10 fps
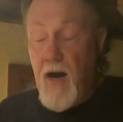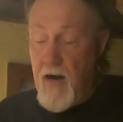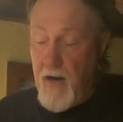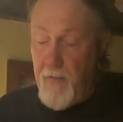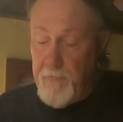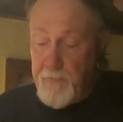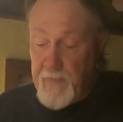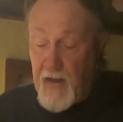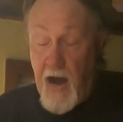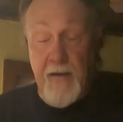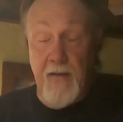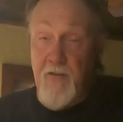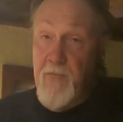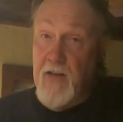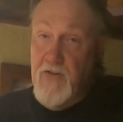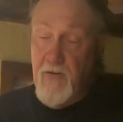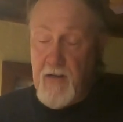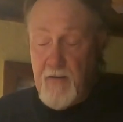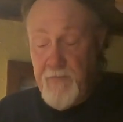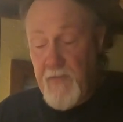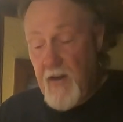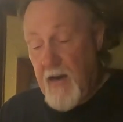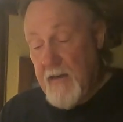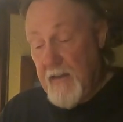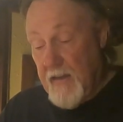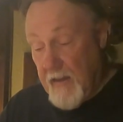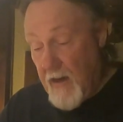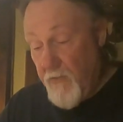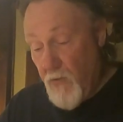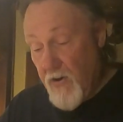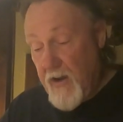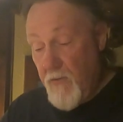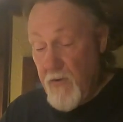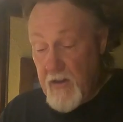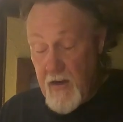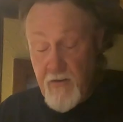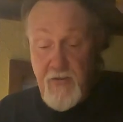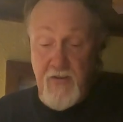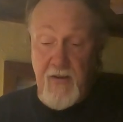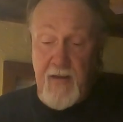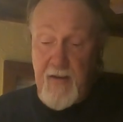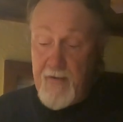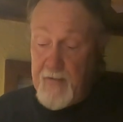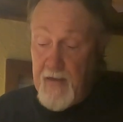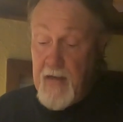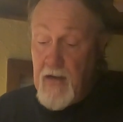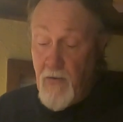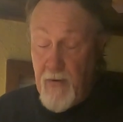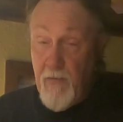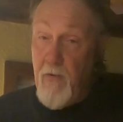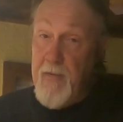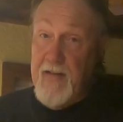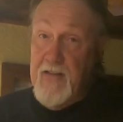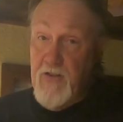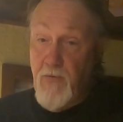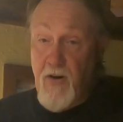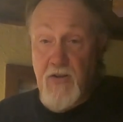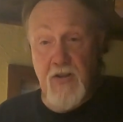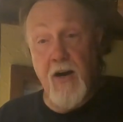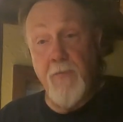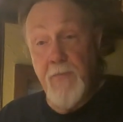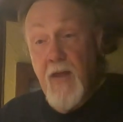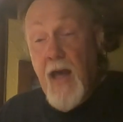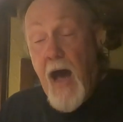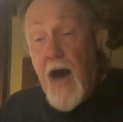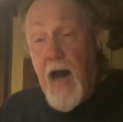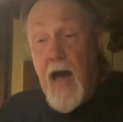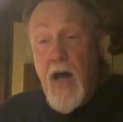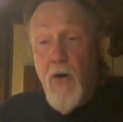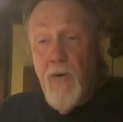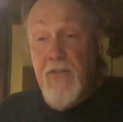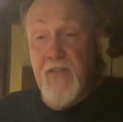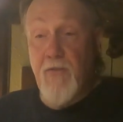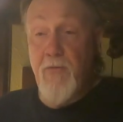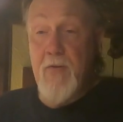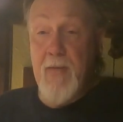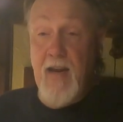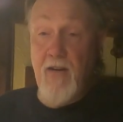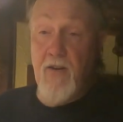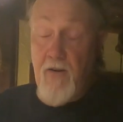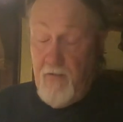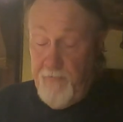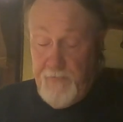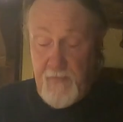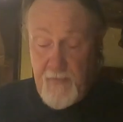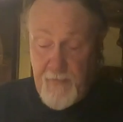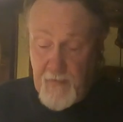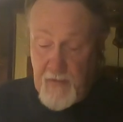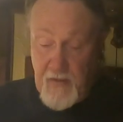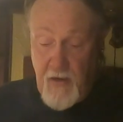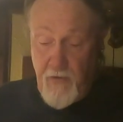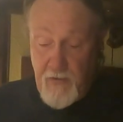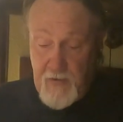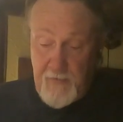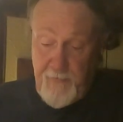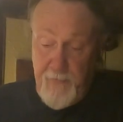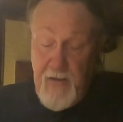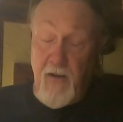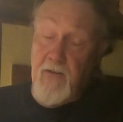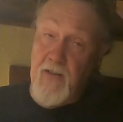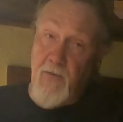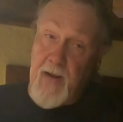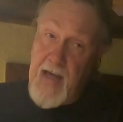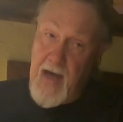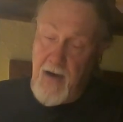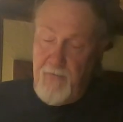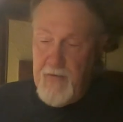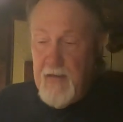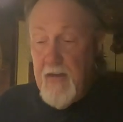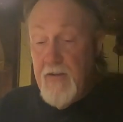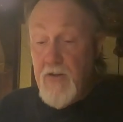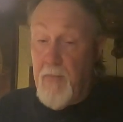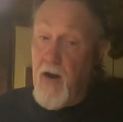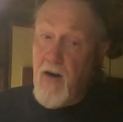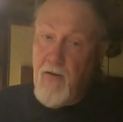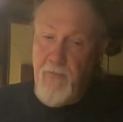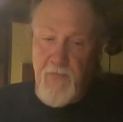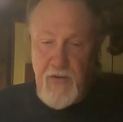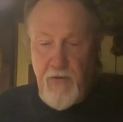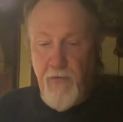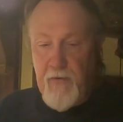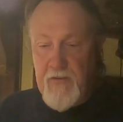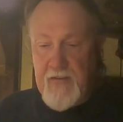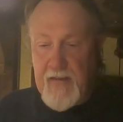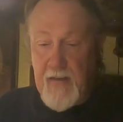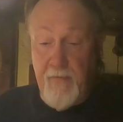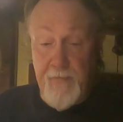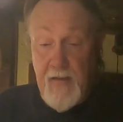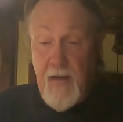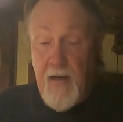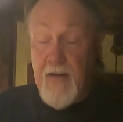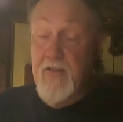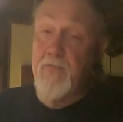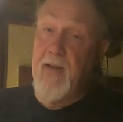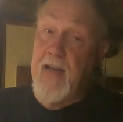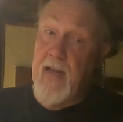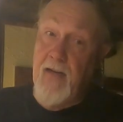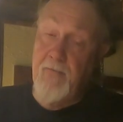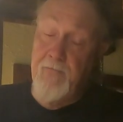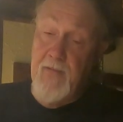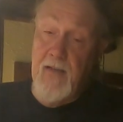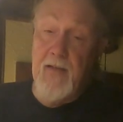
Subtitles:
I love mozzarella. I love working with goats, and we will make this work. So with the remainder goat milk that we have, tomorrow you will see us making